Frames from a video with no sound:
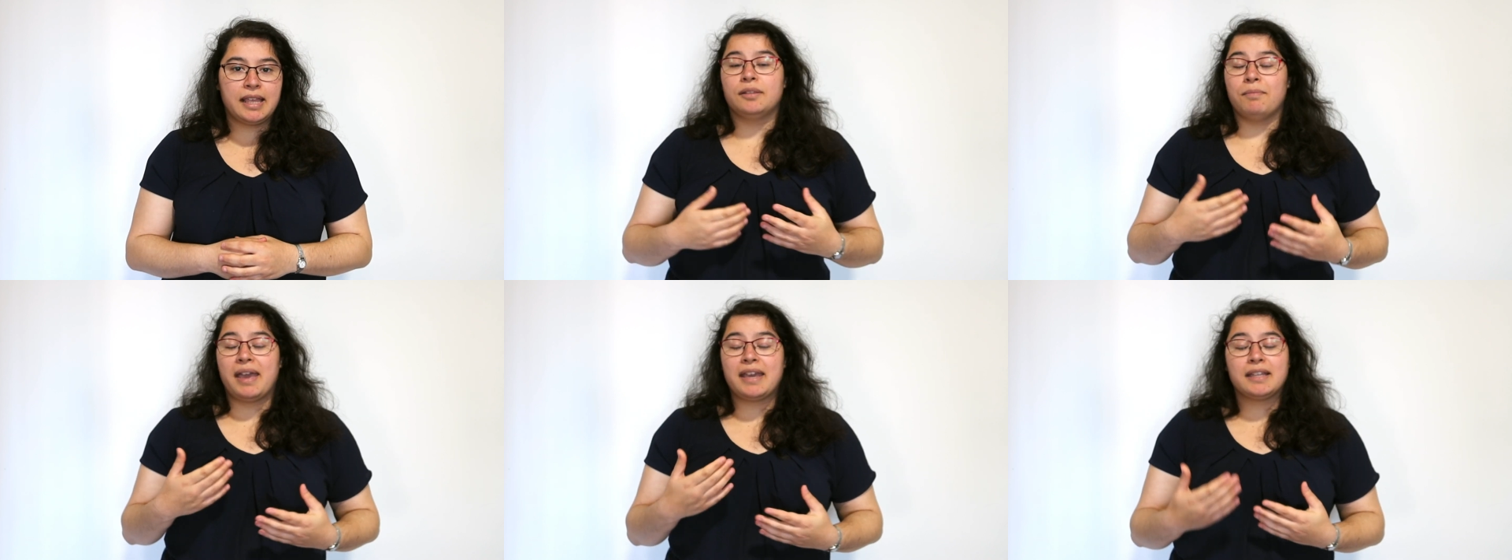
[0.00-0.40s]

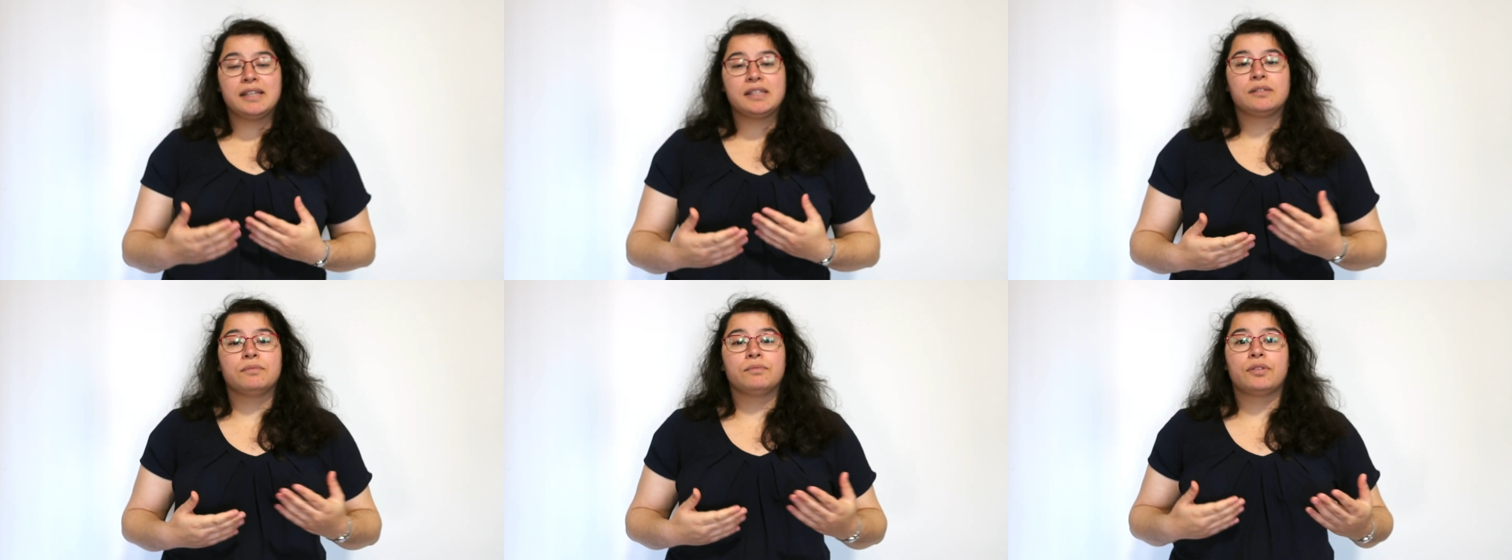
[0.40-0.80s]
The
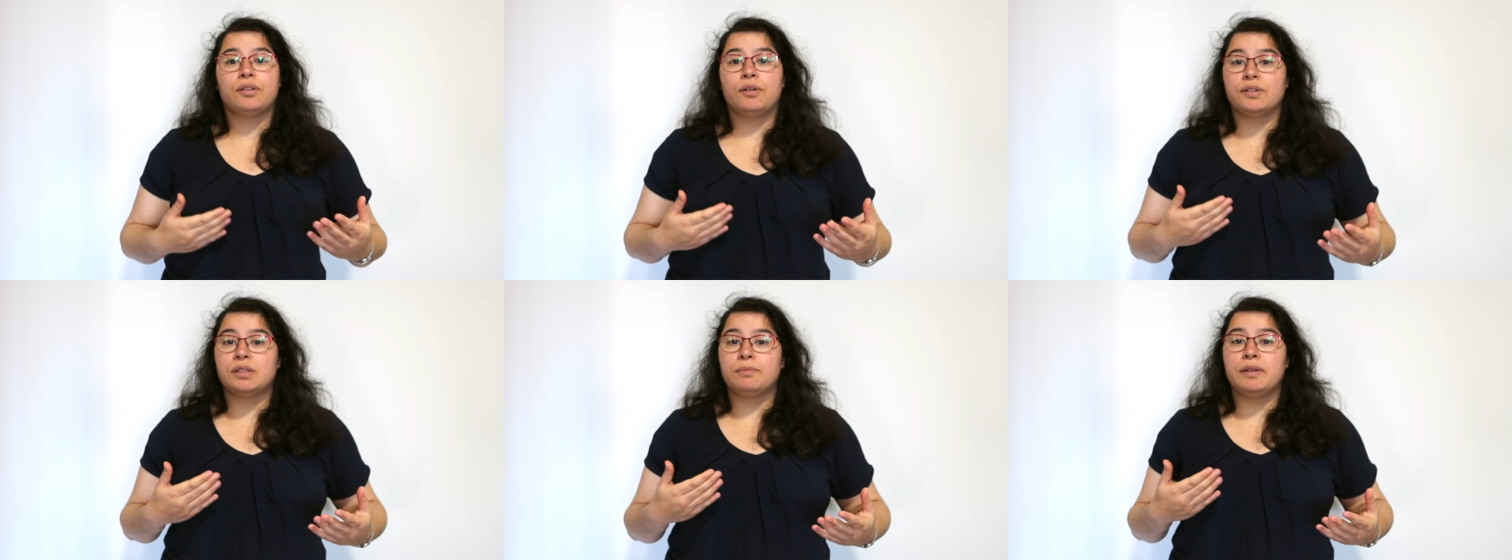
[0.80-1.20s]
mechanism
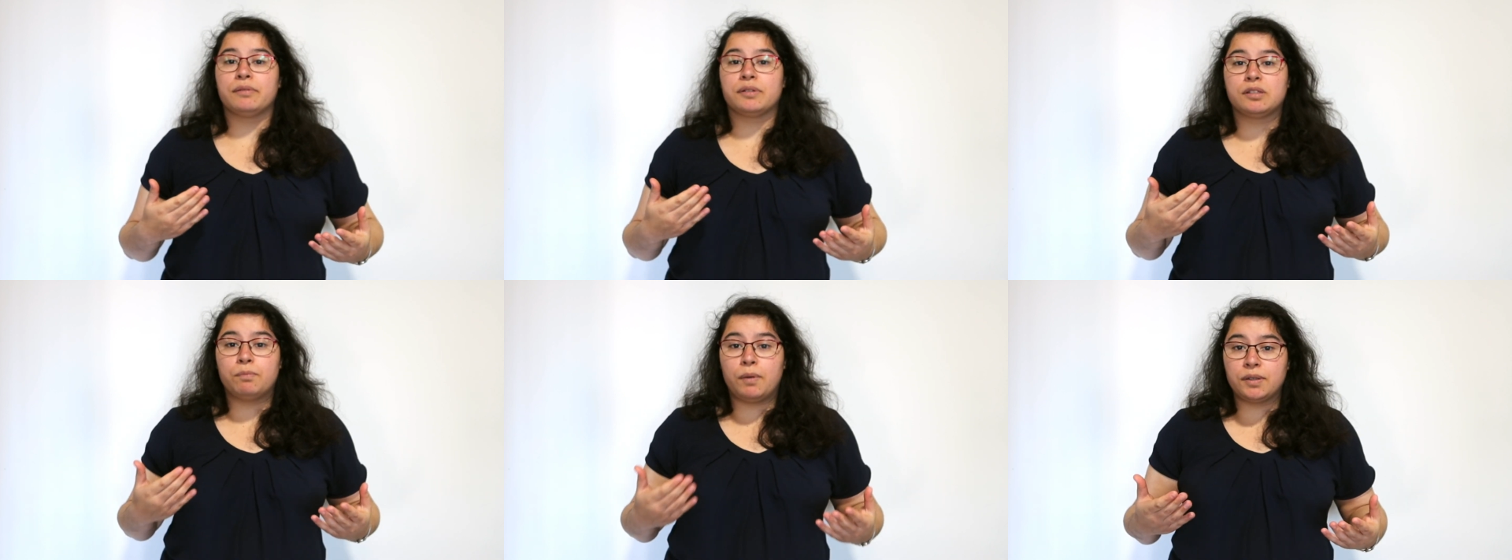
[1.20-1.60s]
thought to be
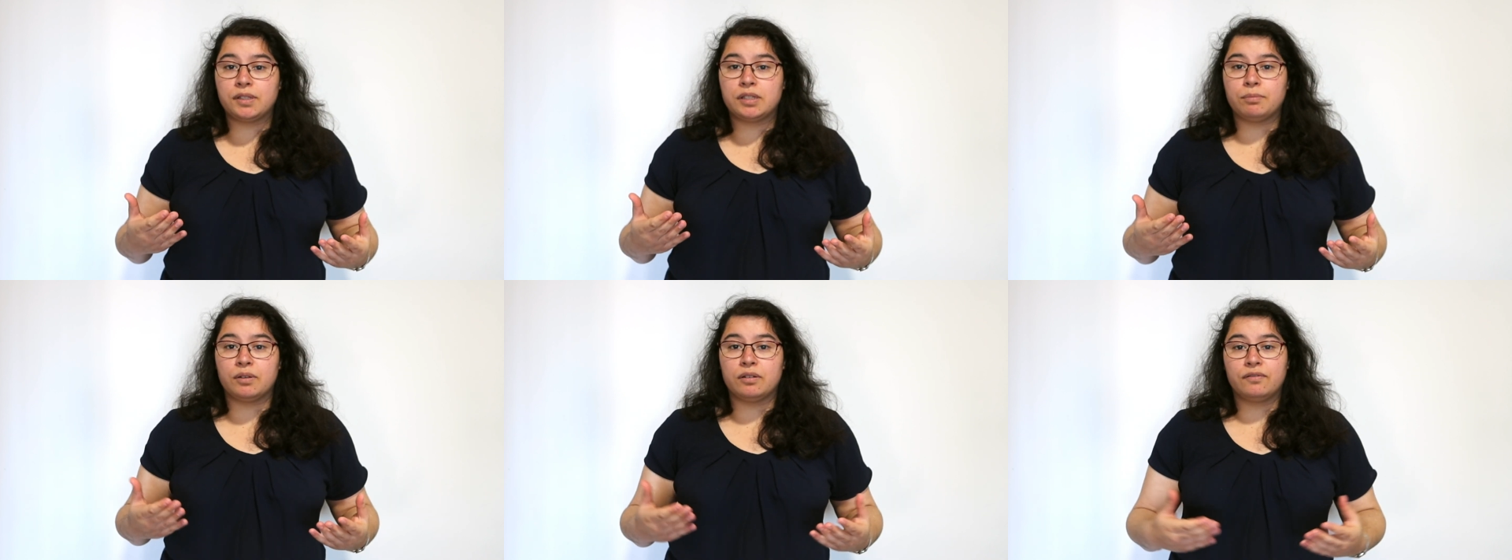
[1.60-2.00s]

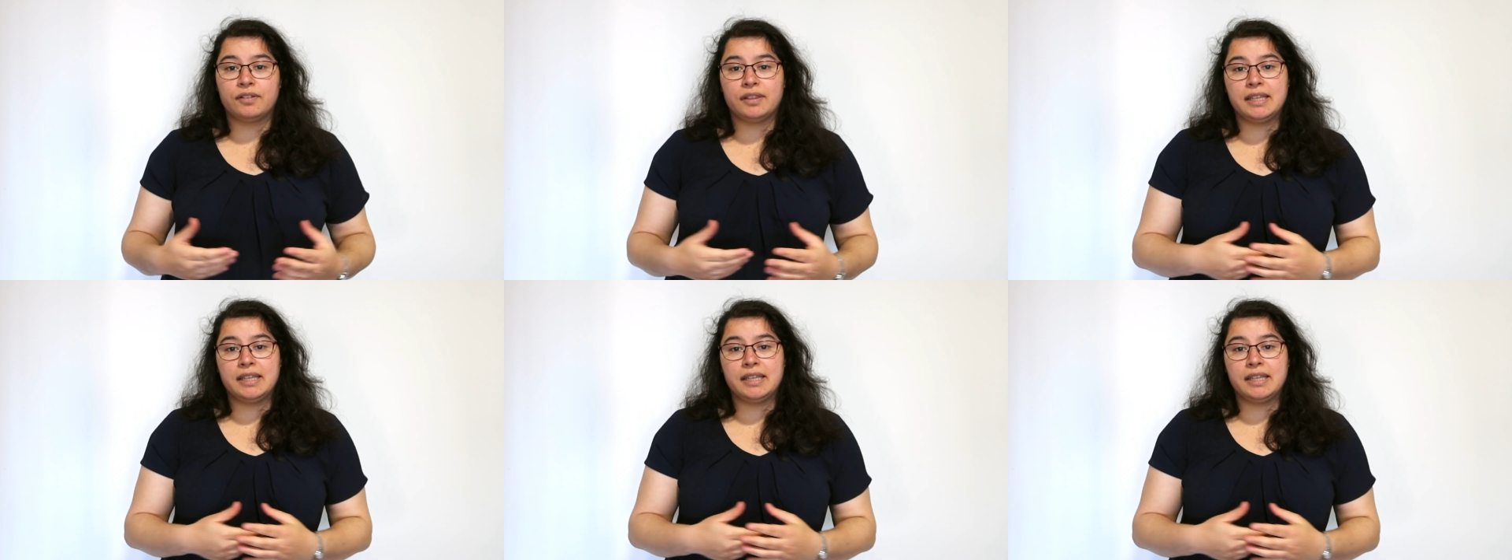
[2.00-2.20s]
responsible for